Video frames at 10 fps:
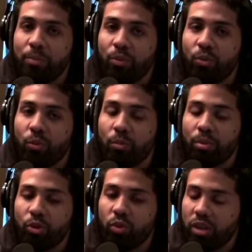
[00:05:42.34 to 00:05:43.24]

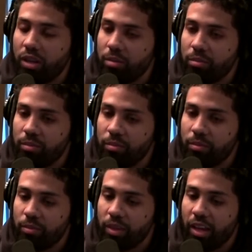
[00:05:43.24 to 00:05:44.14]
people blew it up,
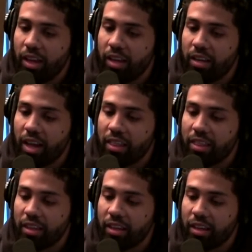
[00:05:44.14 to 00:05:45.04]
and
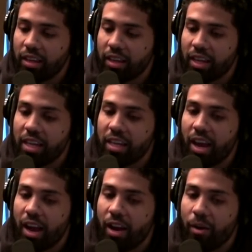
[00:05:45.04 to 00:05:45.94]
I think
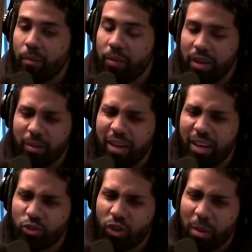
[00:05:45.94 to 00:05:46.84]
he got uh,
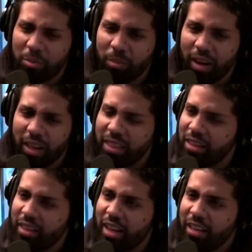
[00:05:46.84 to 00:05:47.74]
he got dropped by
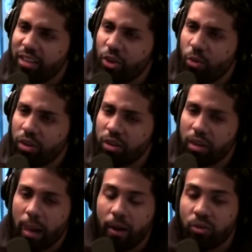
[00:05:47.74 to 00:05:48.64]
I think Dannon
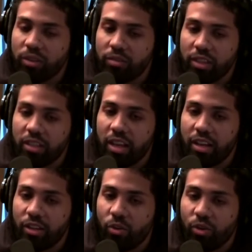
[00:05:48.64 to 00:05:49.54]
Yogurt. Yeah. I don't even
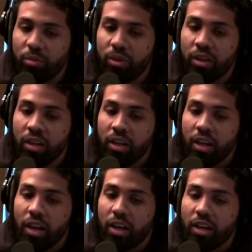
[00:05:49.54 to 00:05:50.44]
eat Dannon Yogurt, but
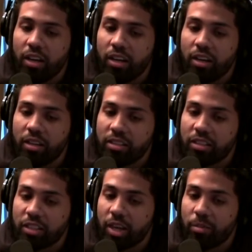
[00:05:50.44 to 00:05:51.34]
uh,
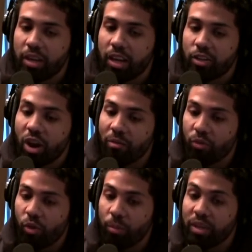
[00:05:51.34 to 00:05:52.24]
it's a shame they got
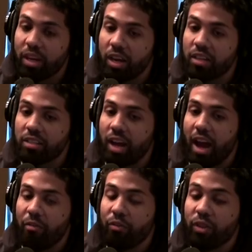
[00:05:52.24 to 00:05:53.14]
dropped for it
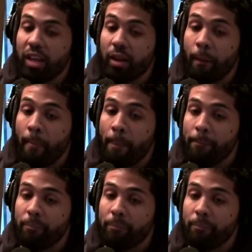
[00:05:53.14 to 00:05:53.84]
because I feel like